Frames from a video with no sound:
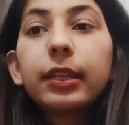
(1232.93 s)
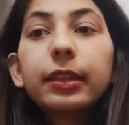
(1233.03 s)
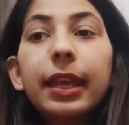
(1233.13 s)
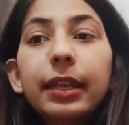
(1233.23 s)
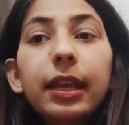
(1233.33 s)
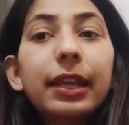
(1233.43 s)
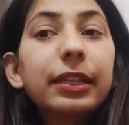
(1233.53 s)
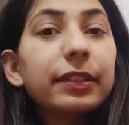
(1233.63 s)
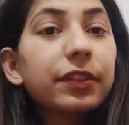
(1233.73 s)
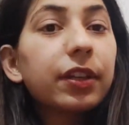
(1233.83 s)
Then
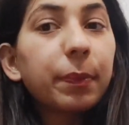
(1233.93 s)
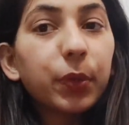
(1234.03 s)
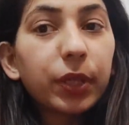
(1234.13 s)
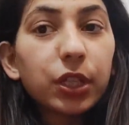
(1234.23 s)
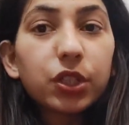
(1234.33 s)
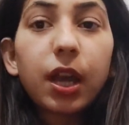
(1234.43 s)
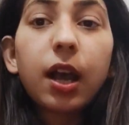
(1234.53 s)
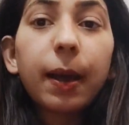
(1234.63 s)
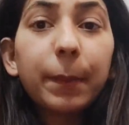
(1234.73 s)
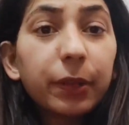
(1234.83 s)
industry reputation. A
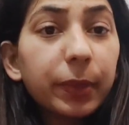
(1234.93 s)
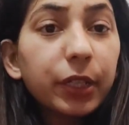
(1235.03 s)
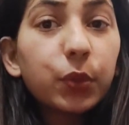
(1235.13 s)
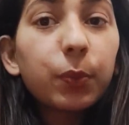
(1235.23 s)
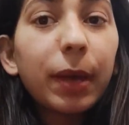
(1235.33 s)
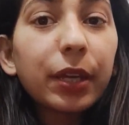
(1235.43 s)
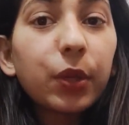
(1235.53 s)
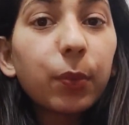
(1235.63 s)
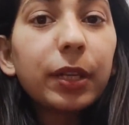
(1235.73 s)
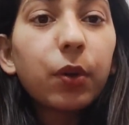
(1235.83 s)
commitment to
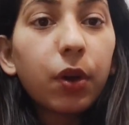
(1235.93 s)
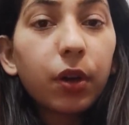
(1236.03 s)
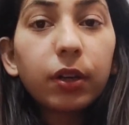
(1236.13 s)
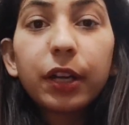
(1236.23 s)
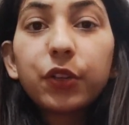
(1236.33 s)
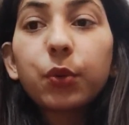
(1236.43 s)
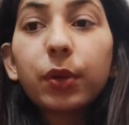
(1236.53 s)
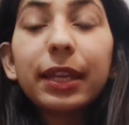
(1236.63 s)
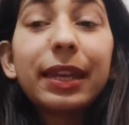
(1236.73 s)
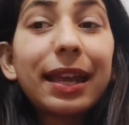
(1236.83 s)
microbial control
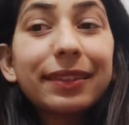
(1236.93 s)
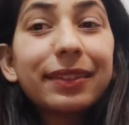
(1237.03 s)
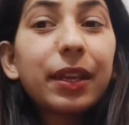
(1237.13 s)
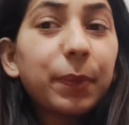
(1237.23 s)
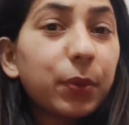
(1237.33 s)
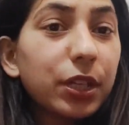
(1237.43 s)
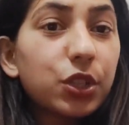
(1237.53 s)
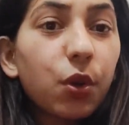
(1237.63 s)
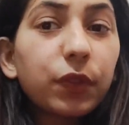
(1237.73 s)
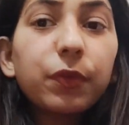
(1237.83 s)
enhances the
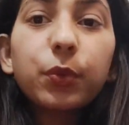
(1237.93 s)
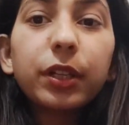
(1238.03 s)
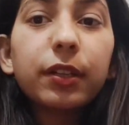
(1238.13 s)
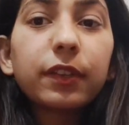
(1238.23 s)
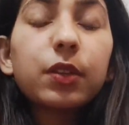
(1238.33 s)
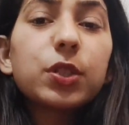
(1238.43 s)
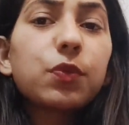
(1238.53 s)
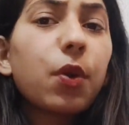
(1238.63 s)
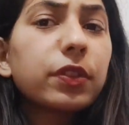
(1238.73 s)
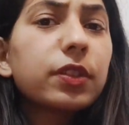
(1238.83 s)
reputation of the food industry, which
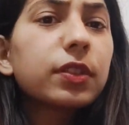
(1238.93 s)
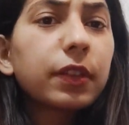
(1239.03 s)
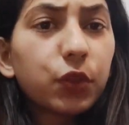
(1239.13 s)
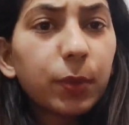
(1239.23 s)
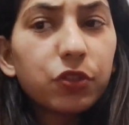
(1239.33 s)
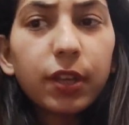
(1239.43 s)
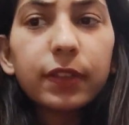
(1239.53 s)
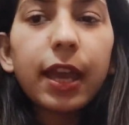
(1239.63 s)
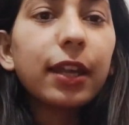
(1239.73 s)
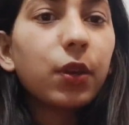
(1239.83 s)
fosters consumer
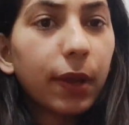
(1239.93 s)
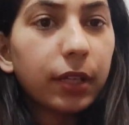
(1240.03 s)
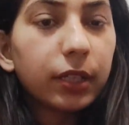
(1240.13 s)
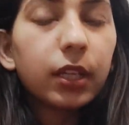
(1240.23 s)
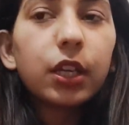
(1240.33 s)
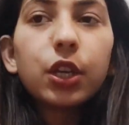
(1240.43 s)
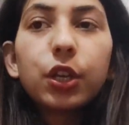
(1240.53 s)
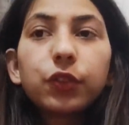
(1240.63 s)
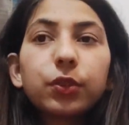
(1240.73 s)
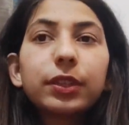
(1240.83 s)
trust and loyalty.
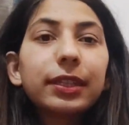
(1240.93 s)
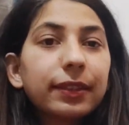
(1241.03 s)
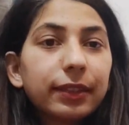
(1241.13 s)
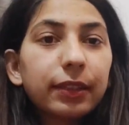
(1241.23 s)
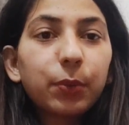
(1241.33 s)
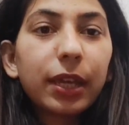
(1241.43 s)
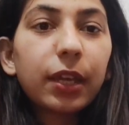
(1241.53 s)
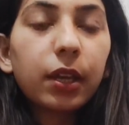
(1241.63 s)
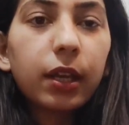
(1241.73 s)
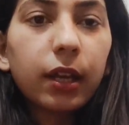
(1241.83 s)
So this
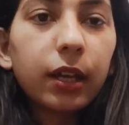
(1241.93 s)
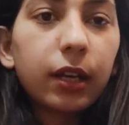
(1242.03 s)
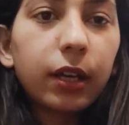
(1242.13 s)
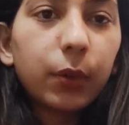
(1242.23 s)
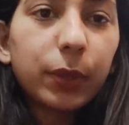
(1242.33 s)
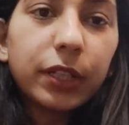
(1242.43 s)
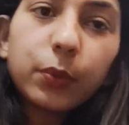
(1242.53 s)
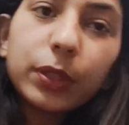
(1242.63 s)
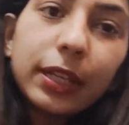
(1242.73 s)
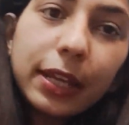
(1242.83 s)
way, we are done
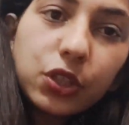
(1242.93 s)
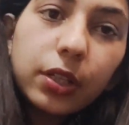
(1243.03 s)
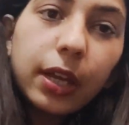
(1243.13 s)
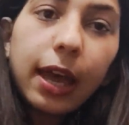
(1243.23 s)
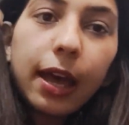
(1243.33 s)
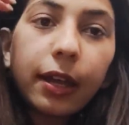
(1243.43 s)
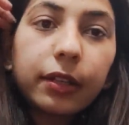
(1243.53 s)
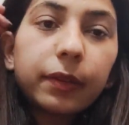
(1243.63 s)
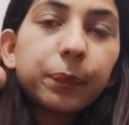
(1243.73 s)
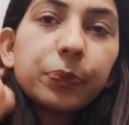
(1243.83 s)
with the lecture, and